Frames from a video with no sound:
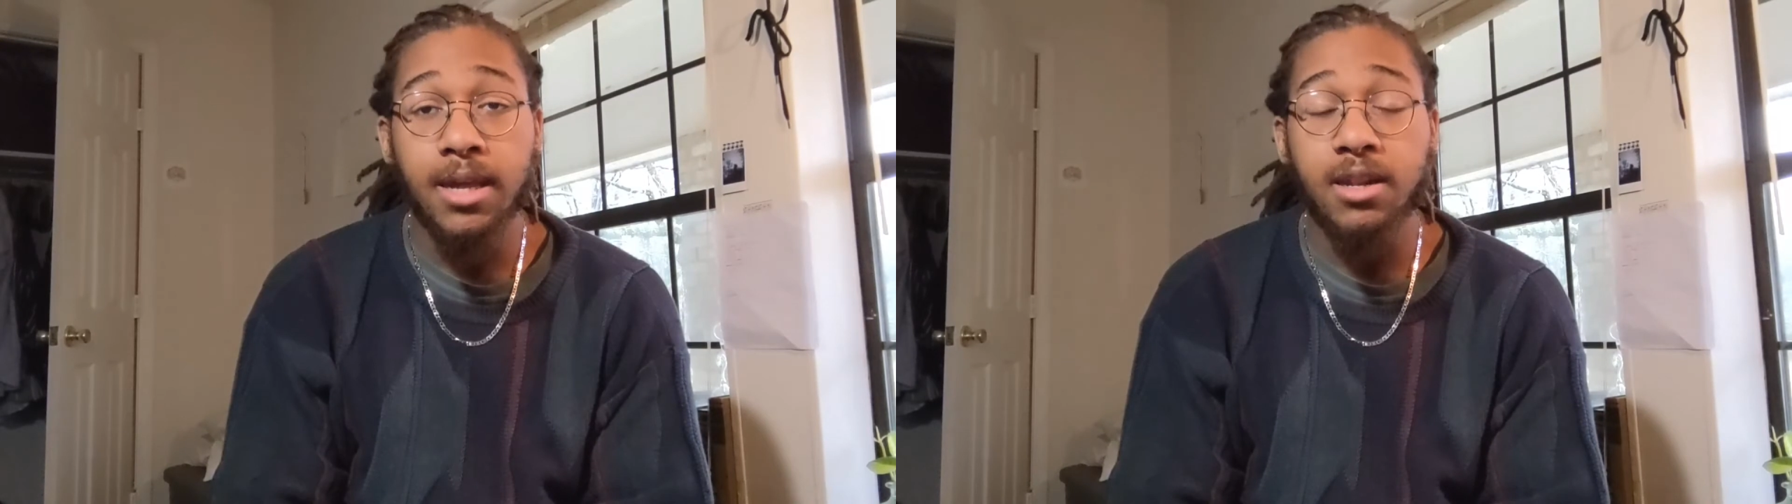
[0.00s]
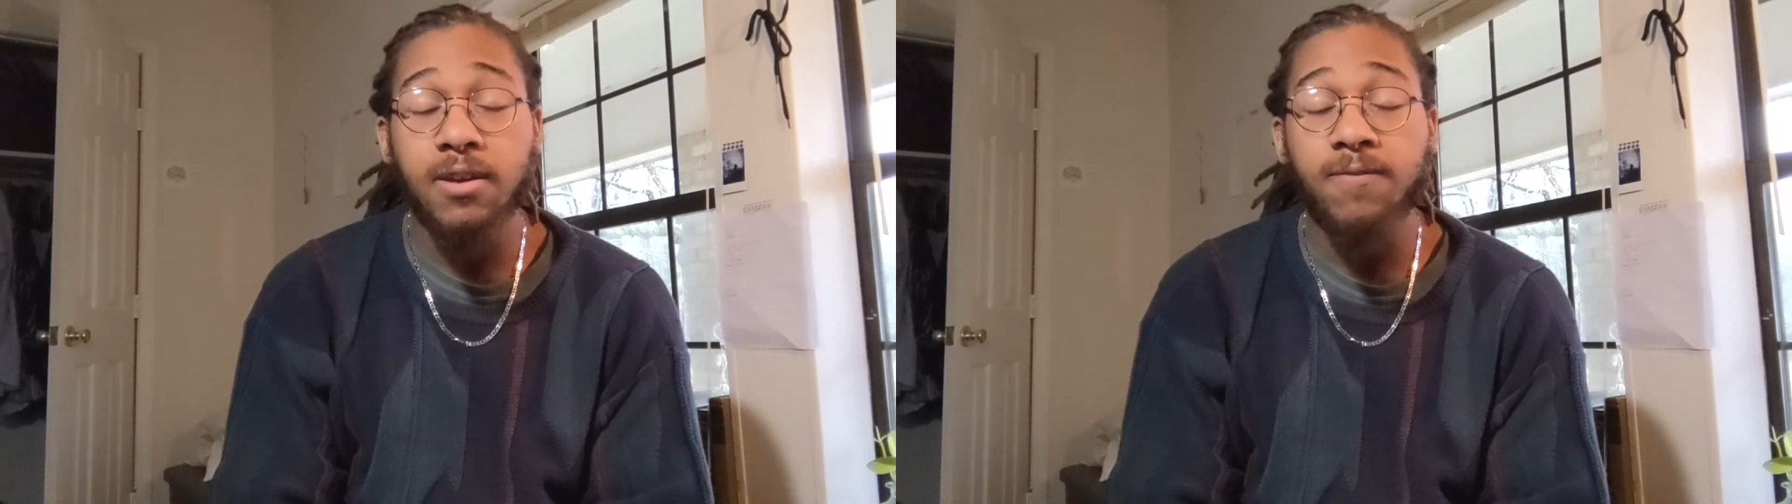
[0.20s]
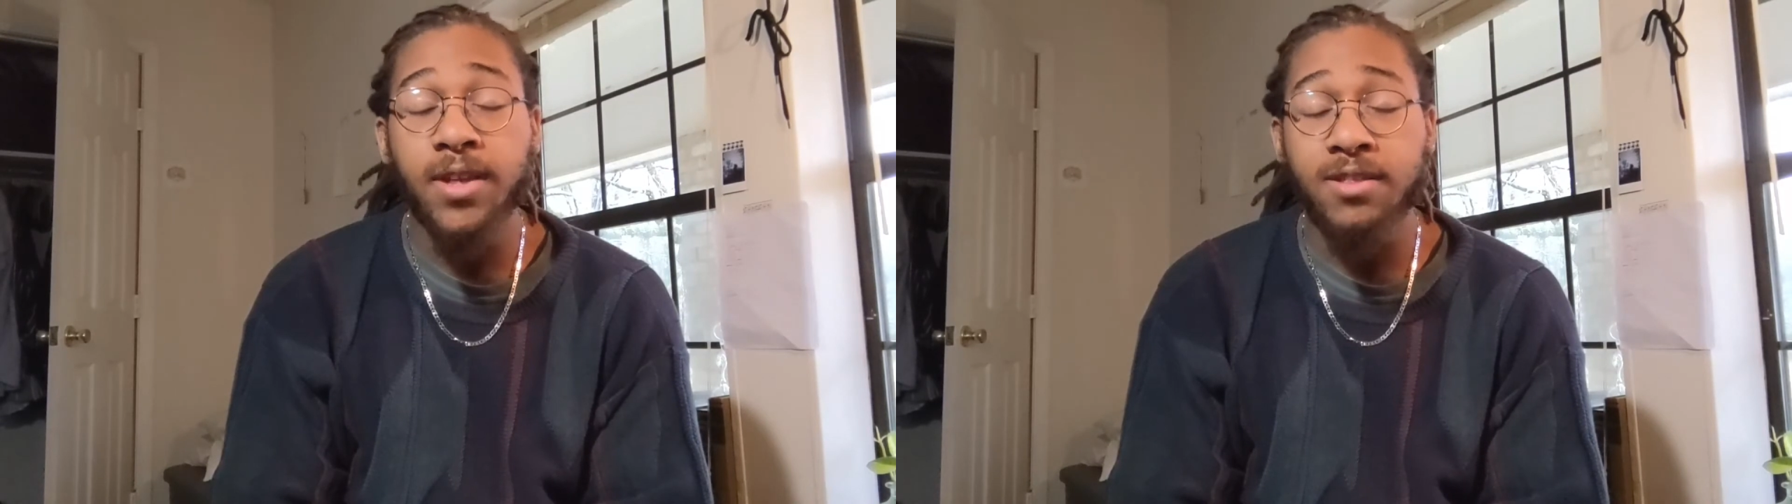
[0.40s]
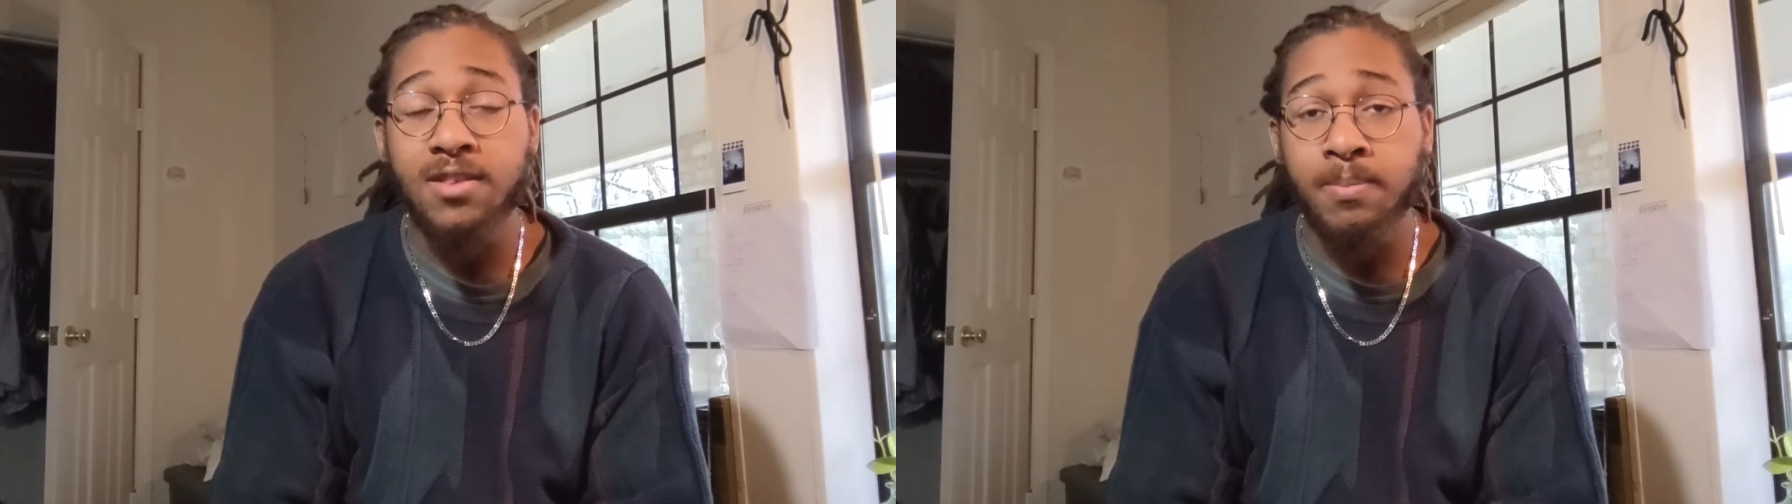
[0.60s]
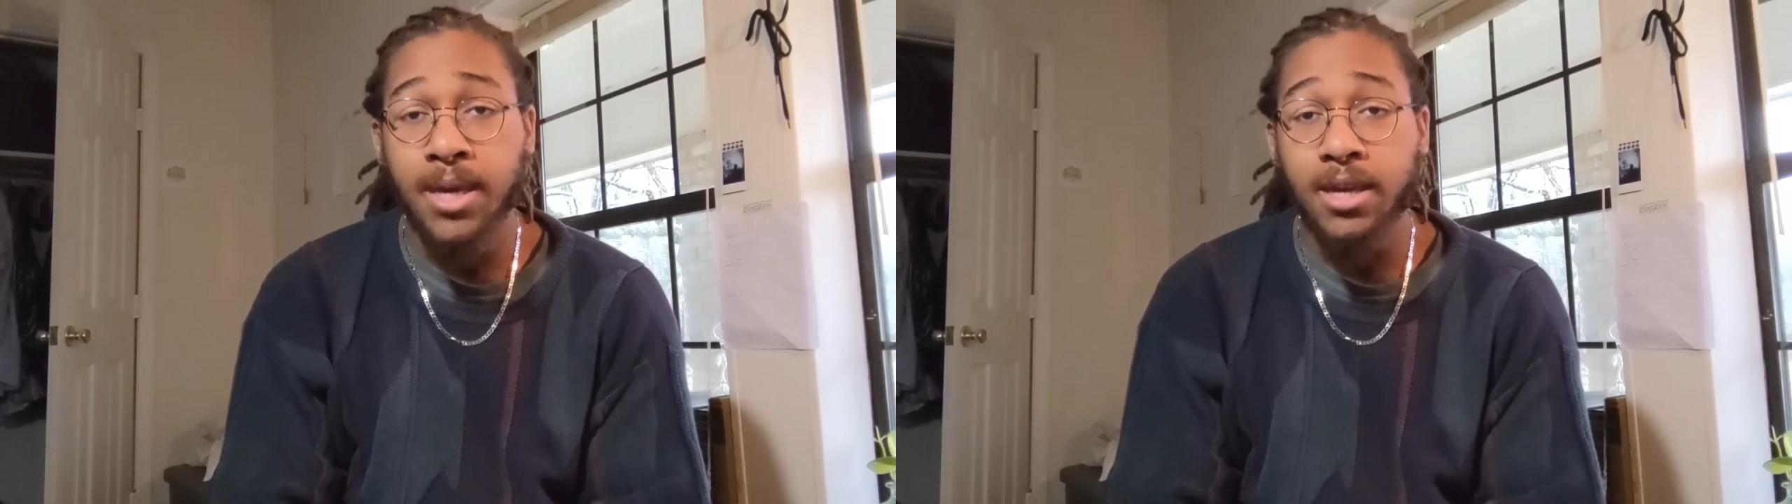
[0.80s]
and
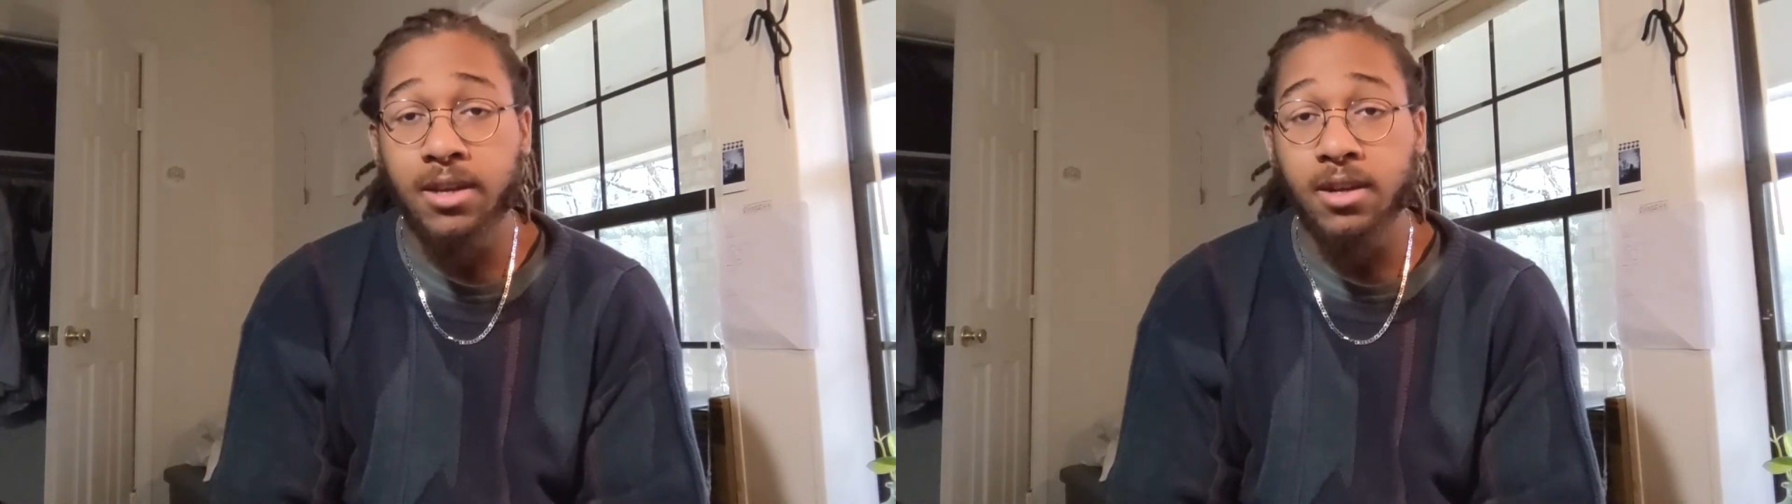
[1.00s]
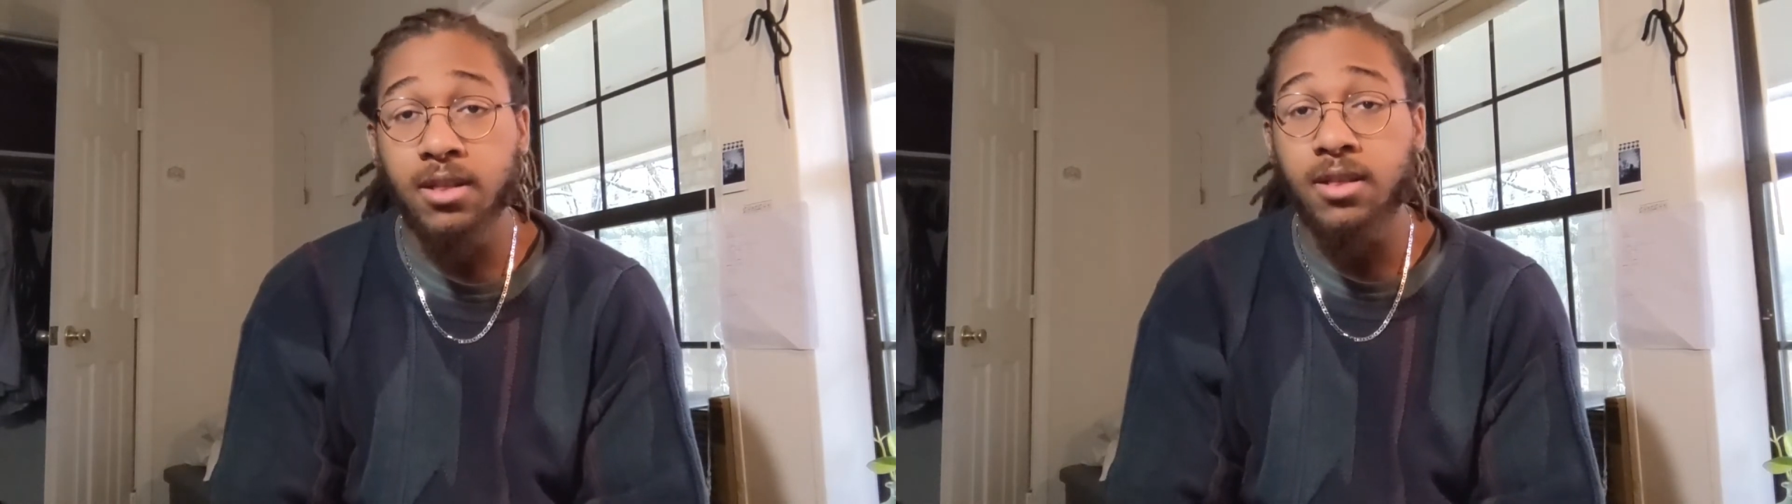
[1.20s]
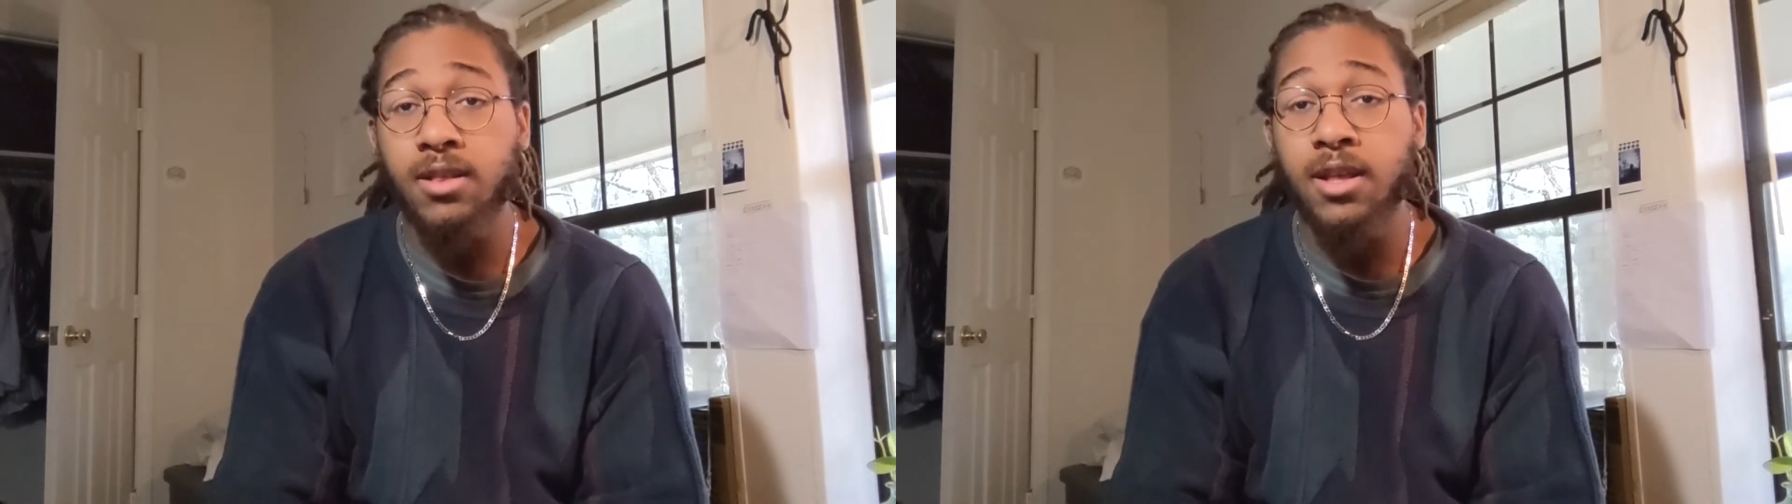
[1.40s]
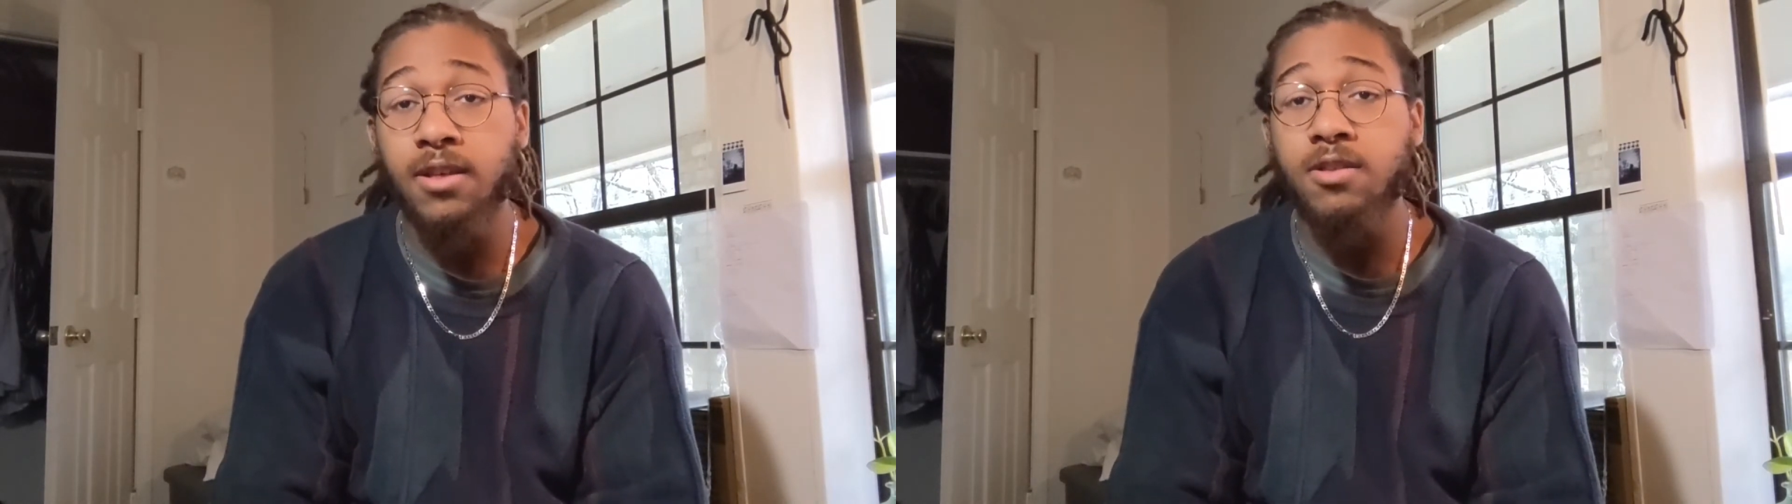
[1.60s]
convince me to